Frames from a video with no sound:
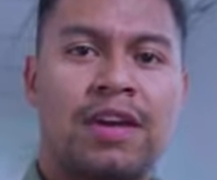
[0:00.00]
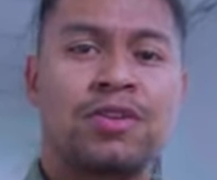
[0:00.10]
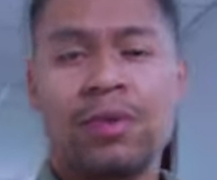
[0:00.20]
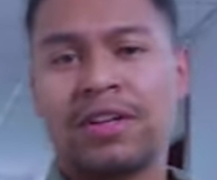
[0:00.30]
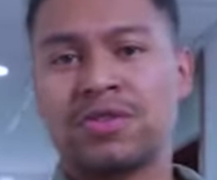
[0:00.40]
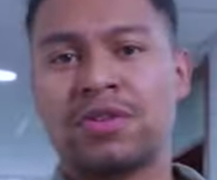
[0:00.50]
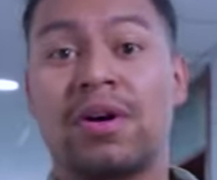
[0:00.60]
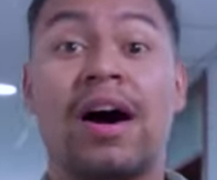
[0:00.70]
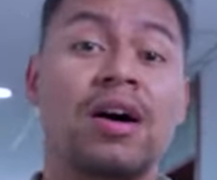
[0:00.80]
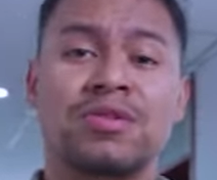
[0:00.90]
and you want to know
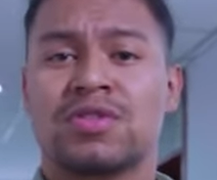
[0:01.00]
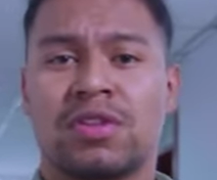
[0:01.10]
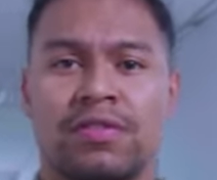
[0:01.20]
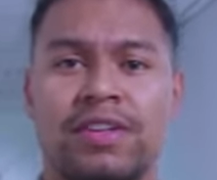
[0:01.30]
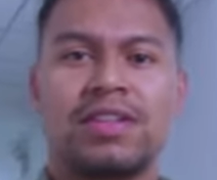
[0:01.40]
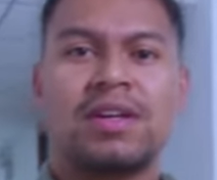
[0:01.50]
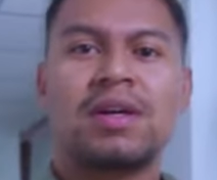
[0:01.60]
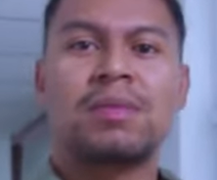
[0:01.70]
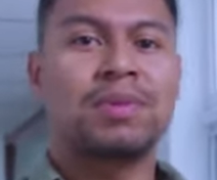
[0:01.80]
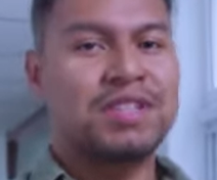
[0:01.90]
how to solve it,
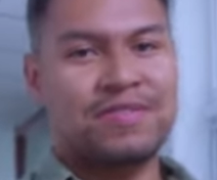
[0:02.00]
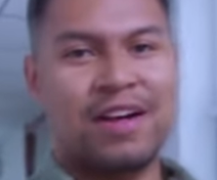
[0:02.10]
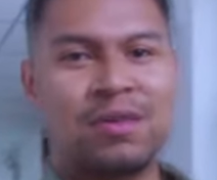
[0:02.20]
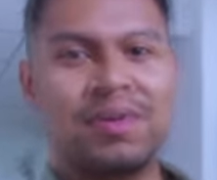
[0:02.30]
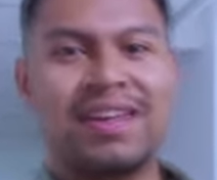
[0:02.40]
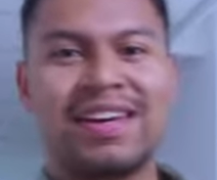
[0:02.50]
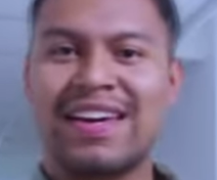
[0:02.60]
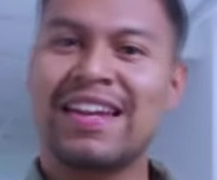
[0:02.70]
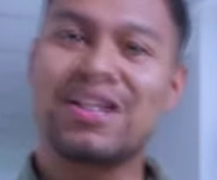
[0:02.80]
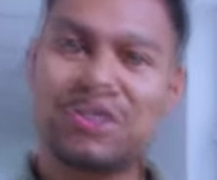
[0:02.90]
please follow me and
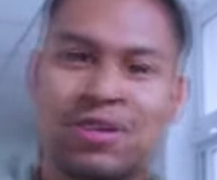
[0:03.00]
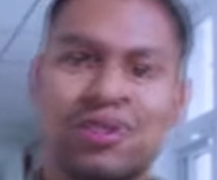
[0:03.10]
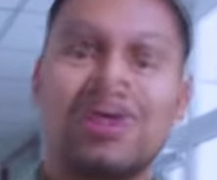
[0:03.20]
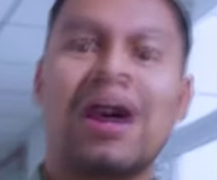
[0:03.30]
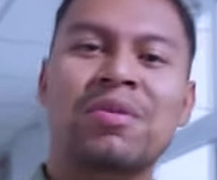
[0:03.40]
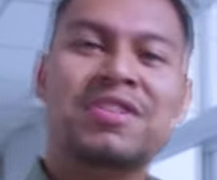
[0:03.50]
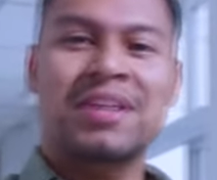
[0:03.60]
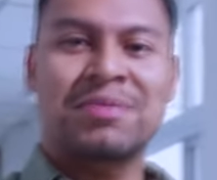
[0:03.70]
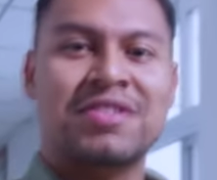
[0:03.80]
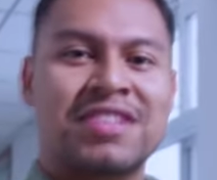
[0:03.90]
I'll show you our
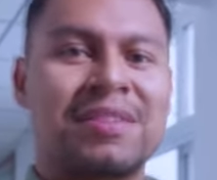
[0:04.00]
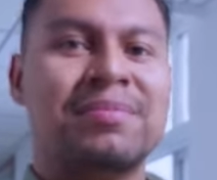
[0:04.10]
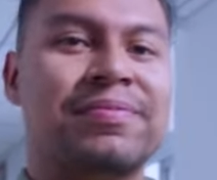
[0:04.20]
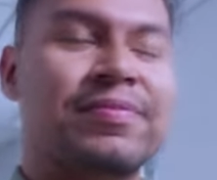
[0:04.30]
reception team.